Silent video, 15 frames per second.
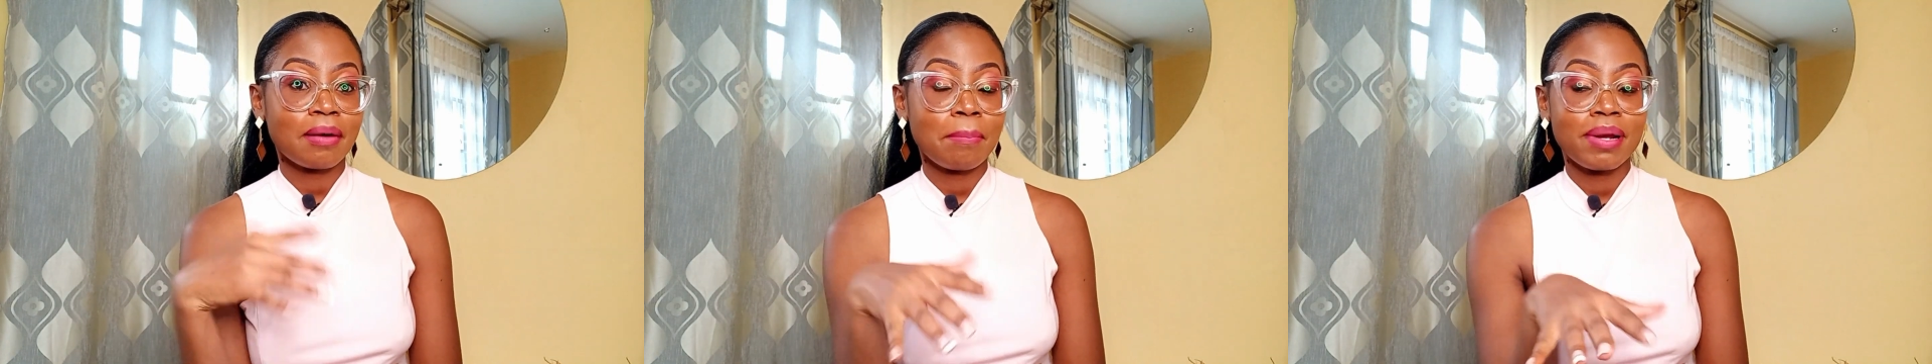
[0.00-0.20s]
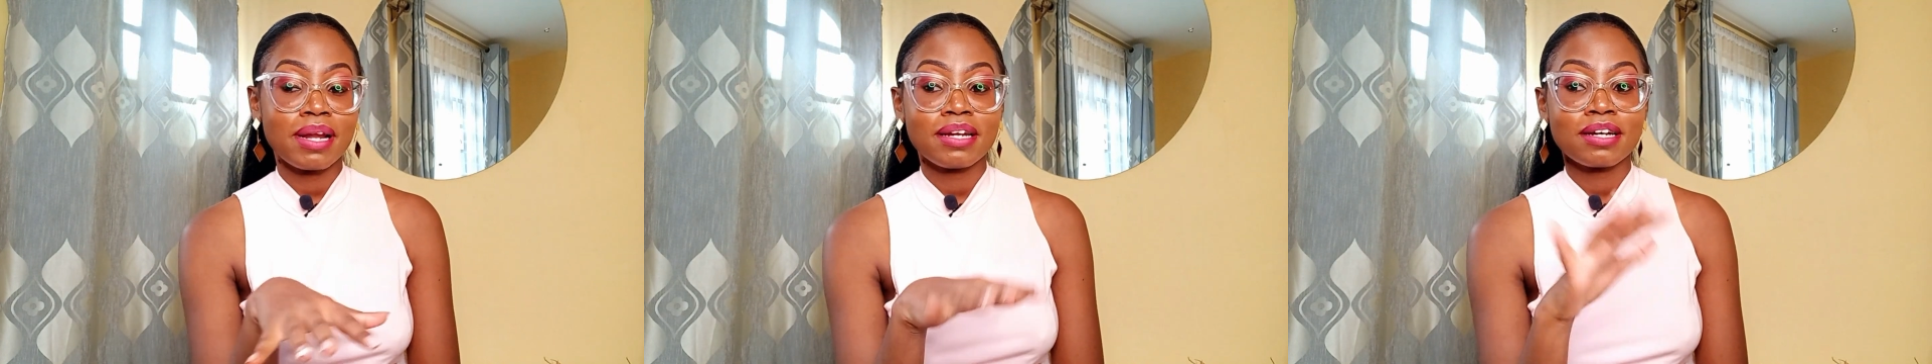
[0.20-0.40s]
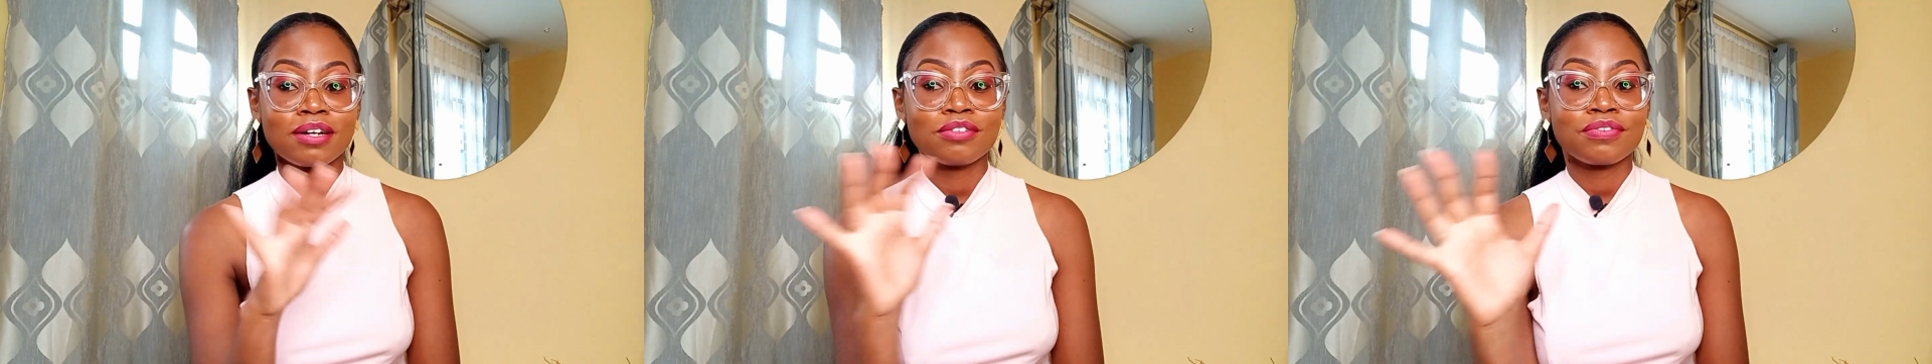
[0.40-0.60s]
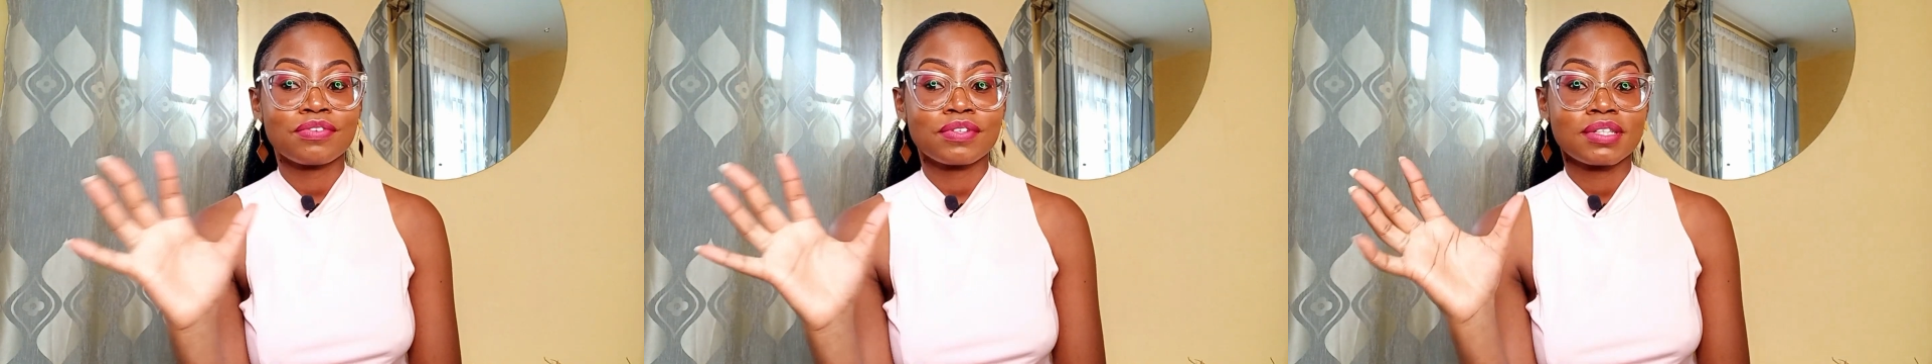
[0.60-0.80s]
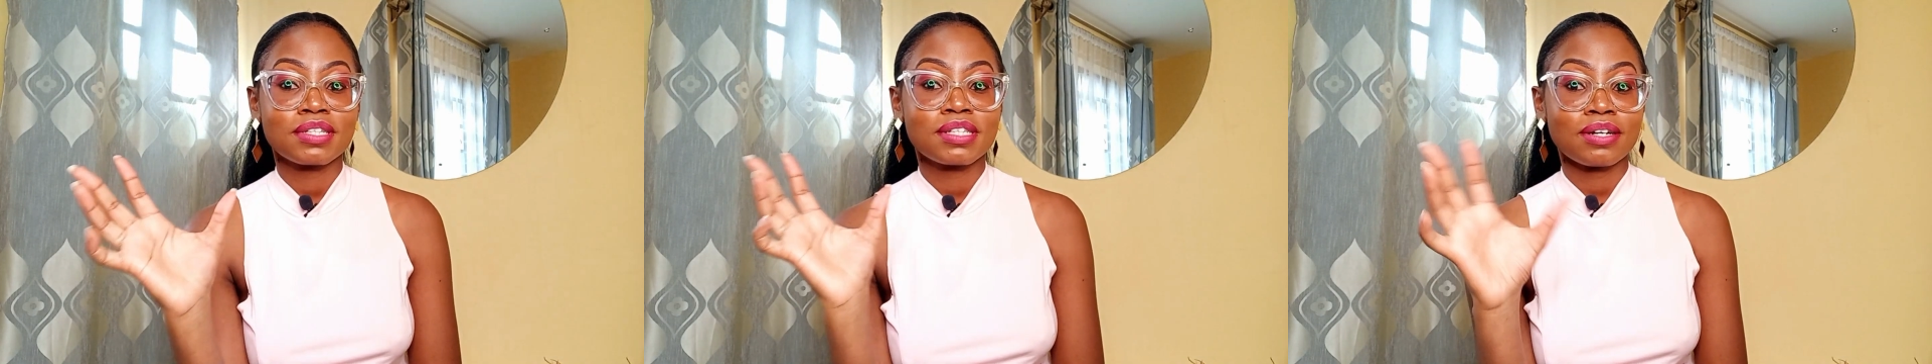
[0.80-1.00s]
planning out for
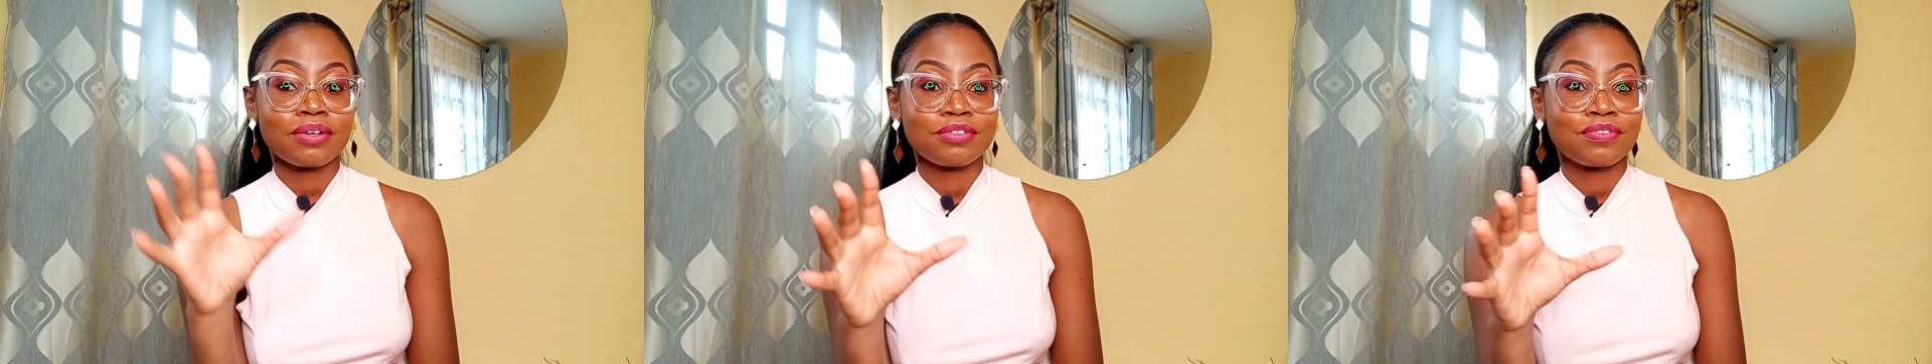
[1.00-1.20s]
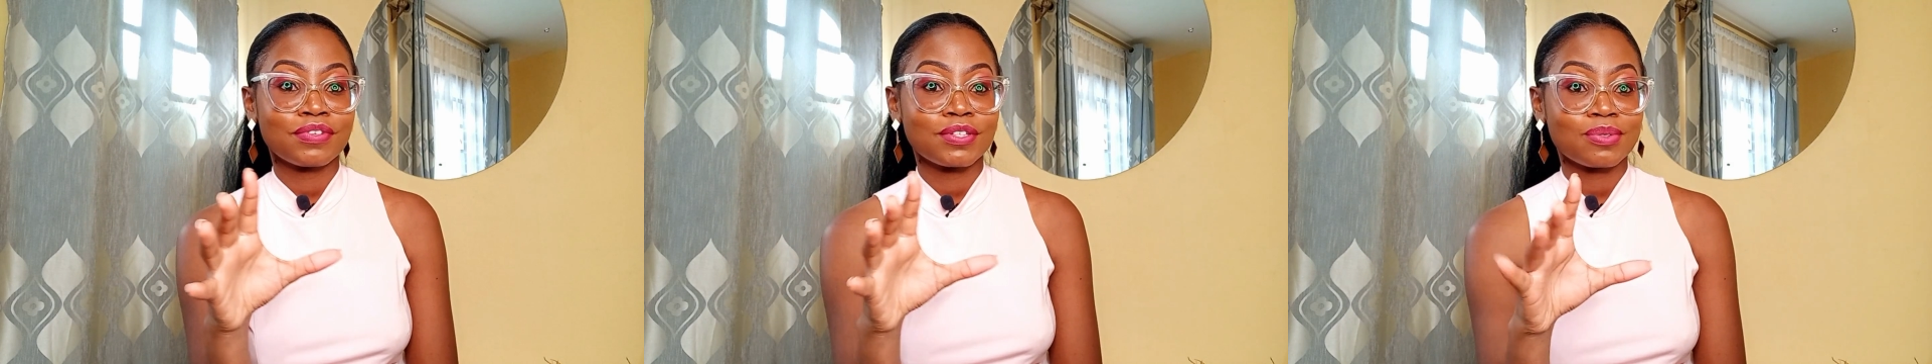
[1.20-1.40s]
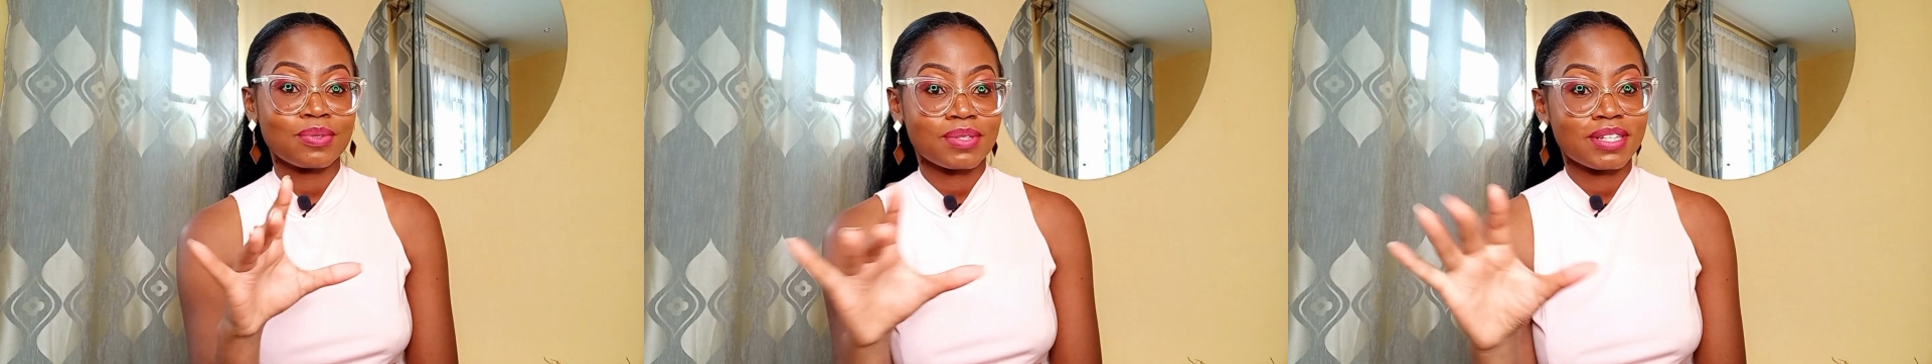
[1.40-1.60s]
these outfits was